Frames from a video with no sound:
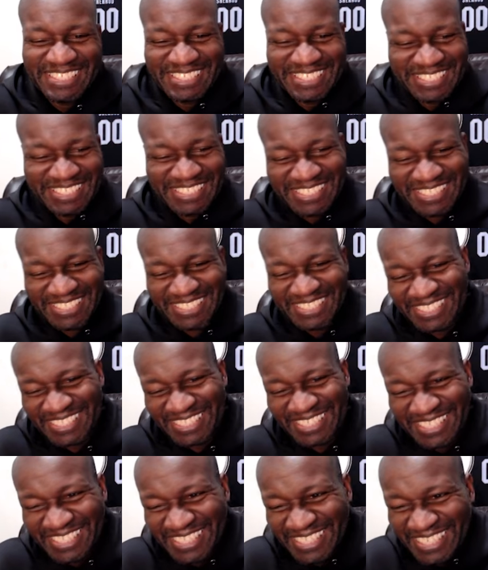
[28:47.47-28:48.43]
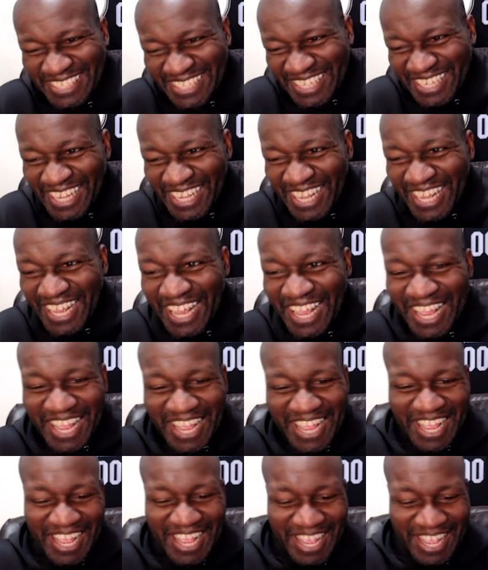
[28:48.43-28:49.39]

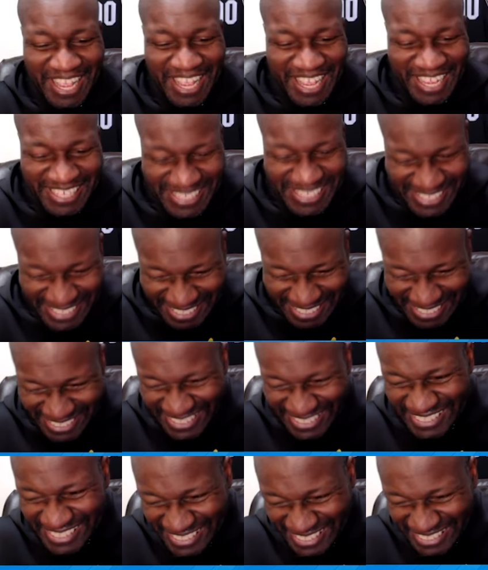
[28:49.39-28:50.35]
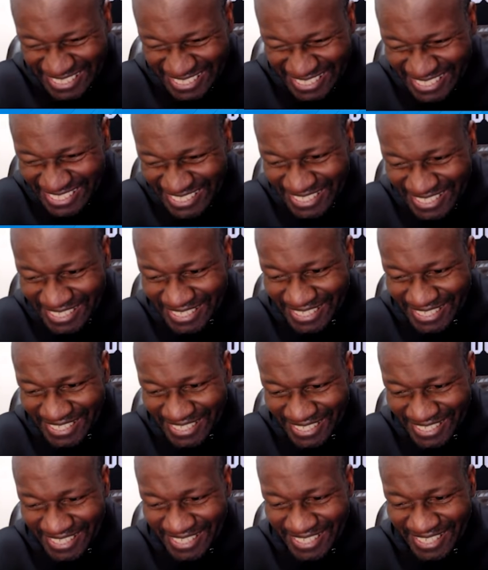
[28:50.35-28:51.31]

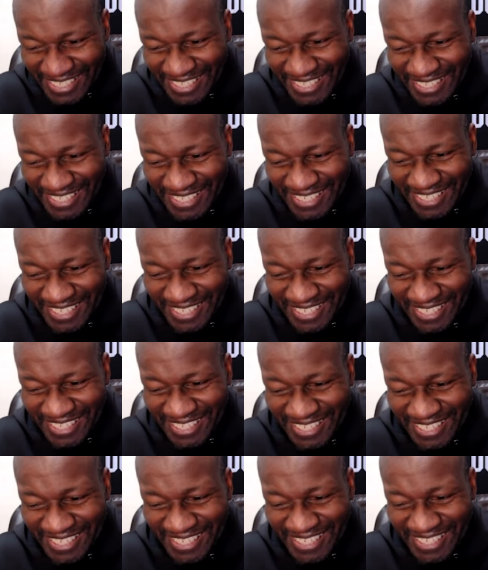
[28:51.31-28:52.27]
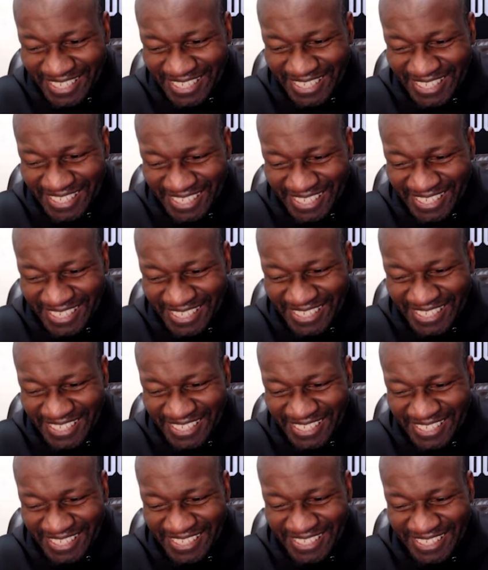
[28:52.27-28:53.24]

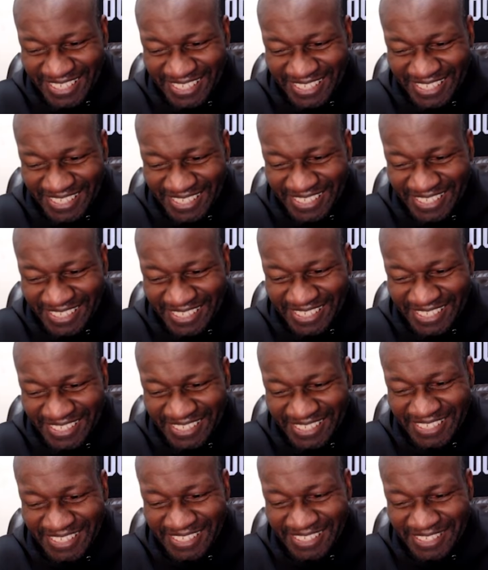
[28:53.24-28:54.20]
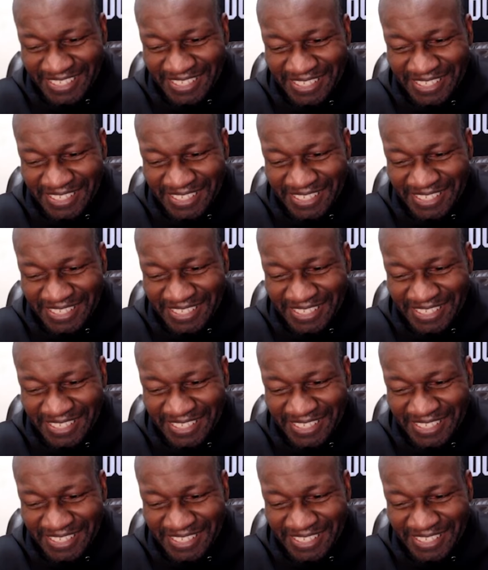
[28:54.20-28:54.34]
(silent)